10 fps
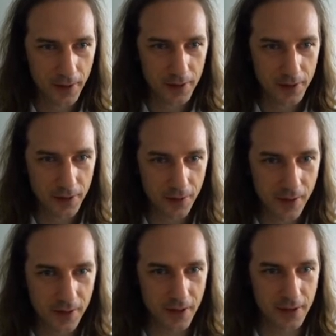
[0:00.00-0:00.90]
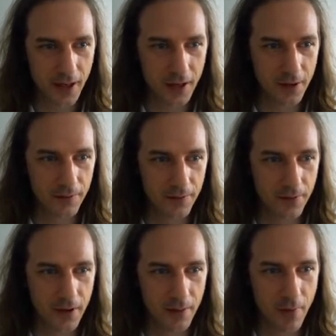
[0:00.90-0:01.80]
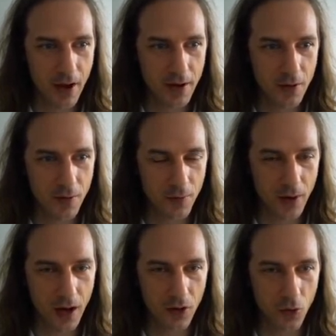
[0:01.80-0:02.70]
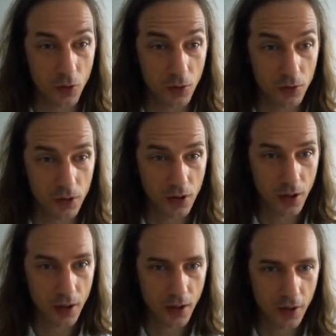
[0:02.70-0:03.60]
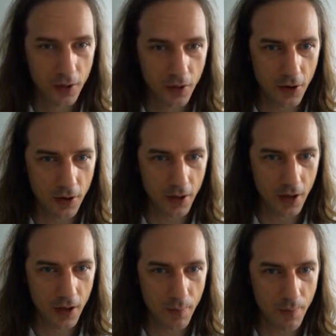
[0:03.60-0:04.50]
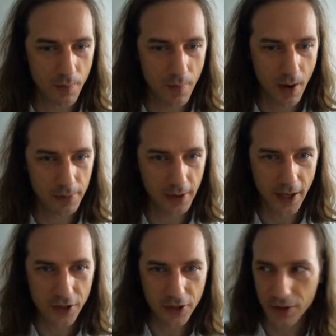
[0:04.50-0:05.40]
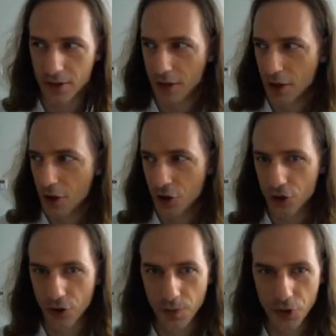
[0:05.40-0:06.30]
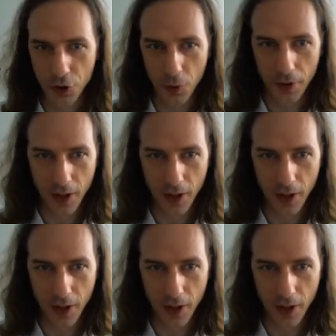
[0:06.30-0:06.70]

So this is kind of the menu where all your uh, applications should be showing